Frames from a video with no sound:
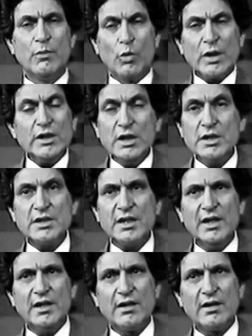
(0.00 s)
Look at the
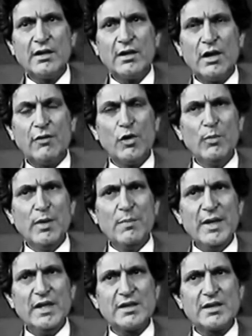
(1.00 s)
history of human
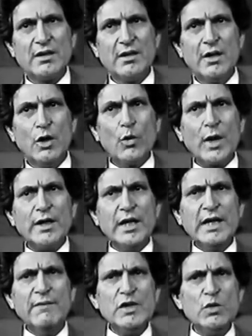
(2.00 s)
beings. Look at
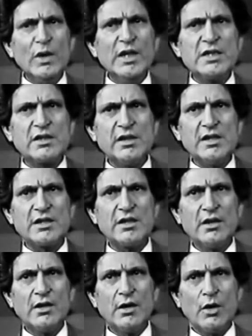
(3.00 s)
individual histories.
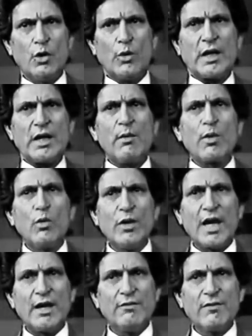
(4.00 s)
Look at our
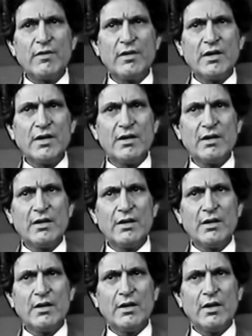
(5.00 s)
own life.
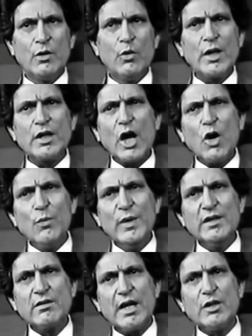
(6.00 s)
Look at how
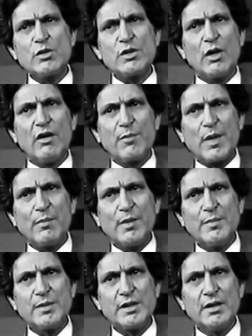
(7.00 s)
we try to solve
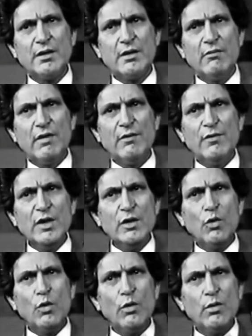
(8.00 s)
problems. When
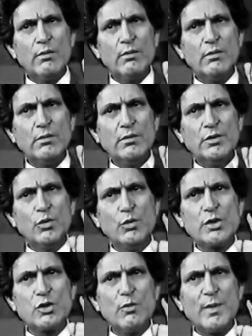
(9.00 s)
we
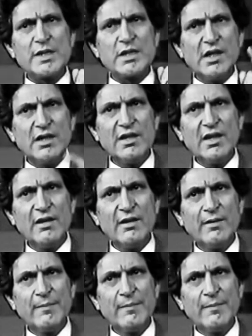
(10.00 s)
use too much thinking,